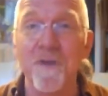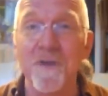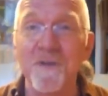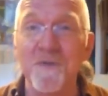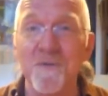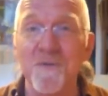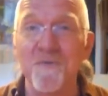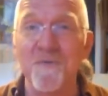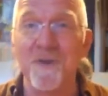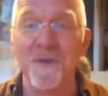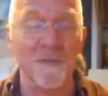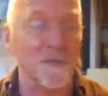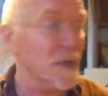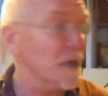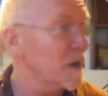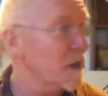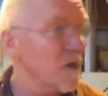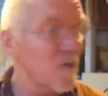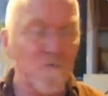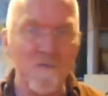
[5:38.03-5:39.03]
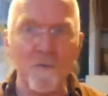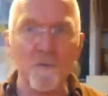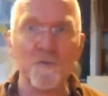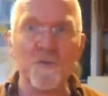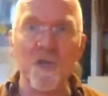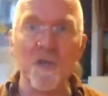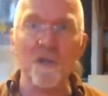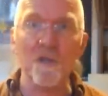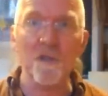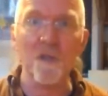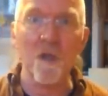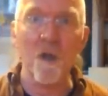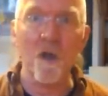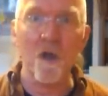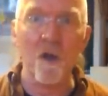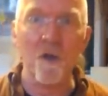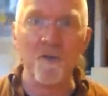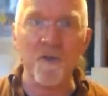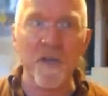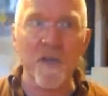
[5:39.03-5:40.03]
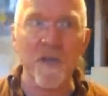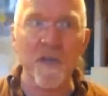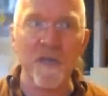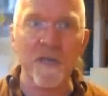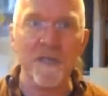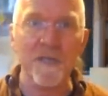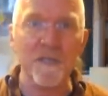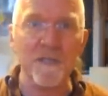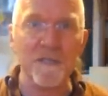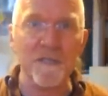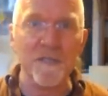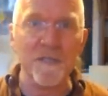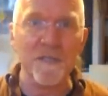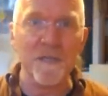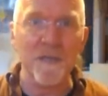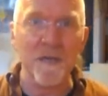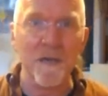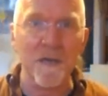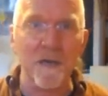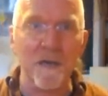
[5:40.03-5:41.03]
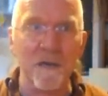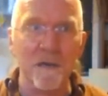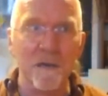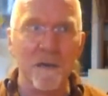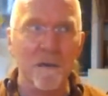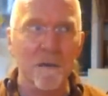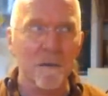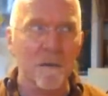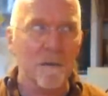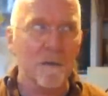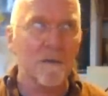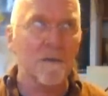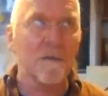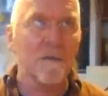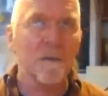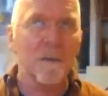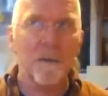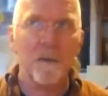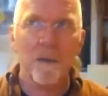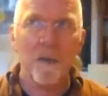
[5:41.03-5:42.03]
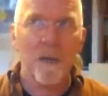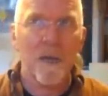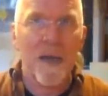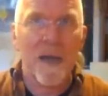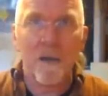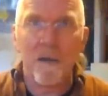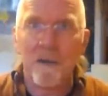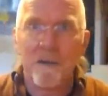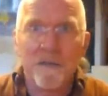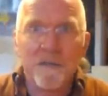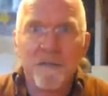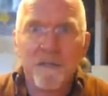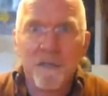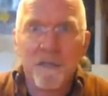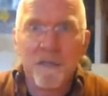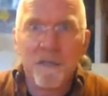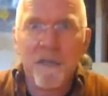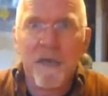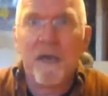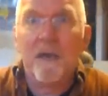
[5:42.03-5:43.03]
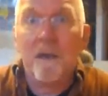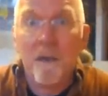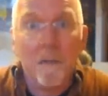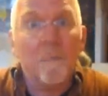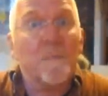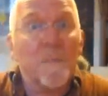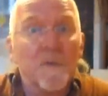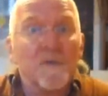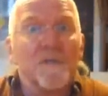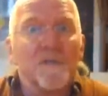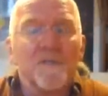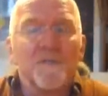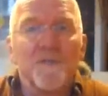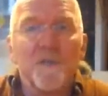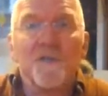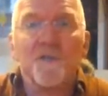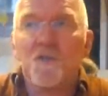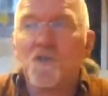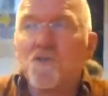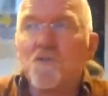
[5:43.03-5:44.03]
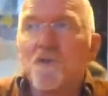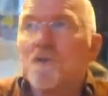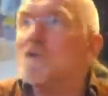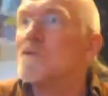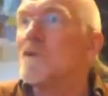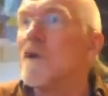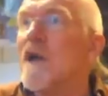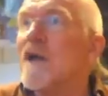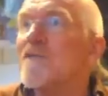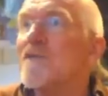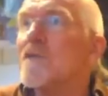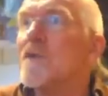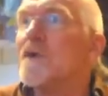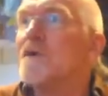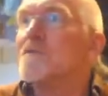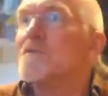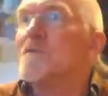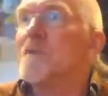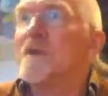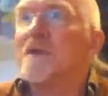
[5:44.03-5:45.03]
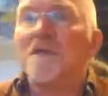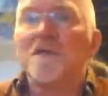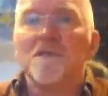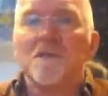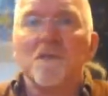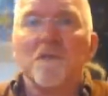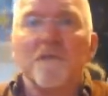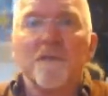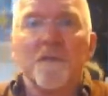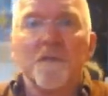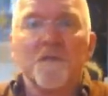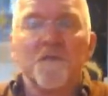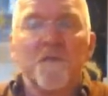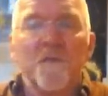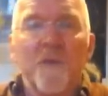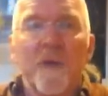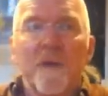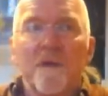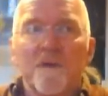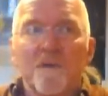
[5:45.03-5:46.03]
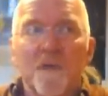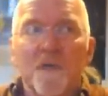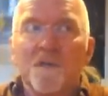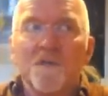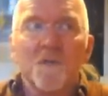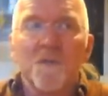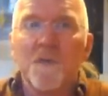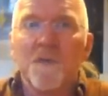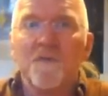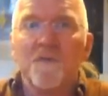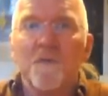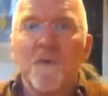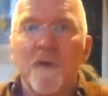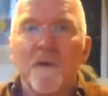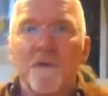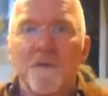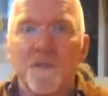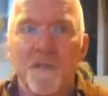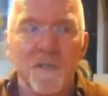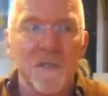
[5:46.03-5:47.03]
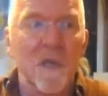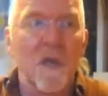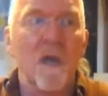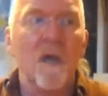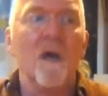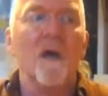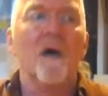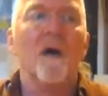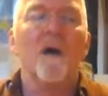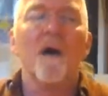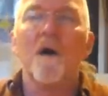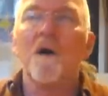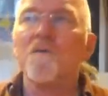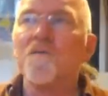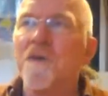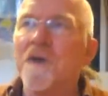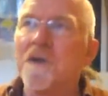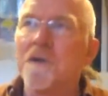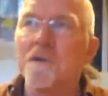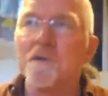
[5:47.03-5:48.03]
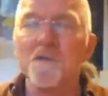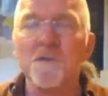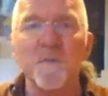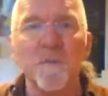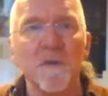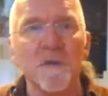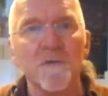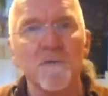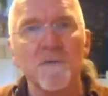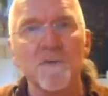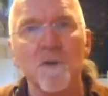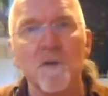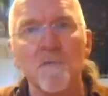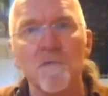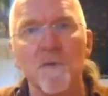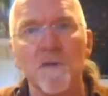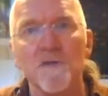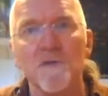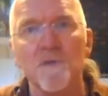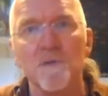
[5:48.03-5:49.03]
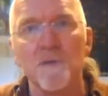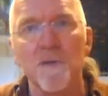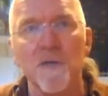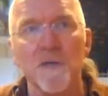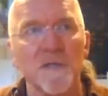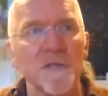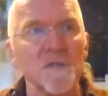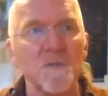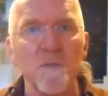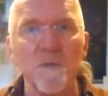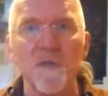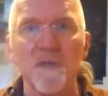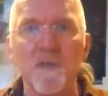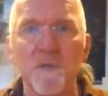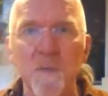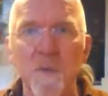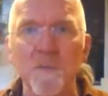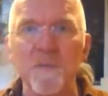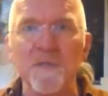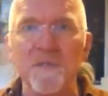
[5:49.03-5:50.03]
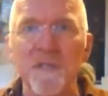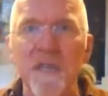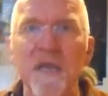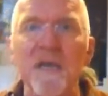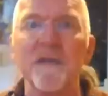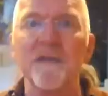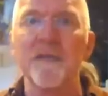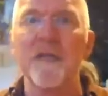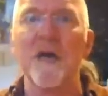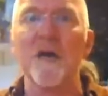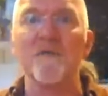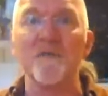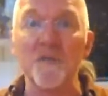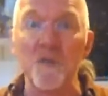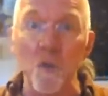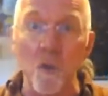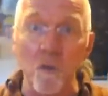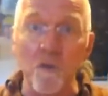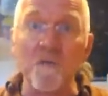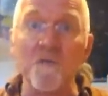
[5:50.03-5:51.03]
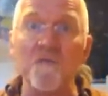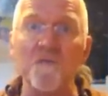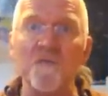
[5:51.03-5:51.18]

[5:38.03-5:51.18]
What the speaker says: retrograde. Feels a lot easier. How can I say that? But it's true. Everyone I'm speaking to in the last few hours, last 24 hours, says, oh, thank goodness Mercury's gone retrograde. This we know where we stand now. It's not the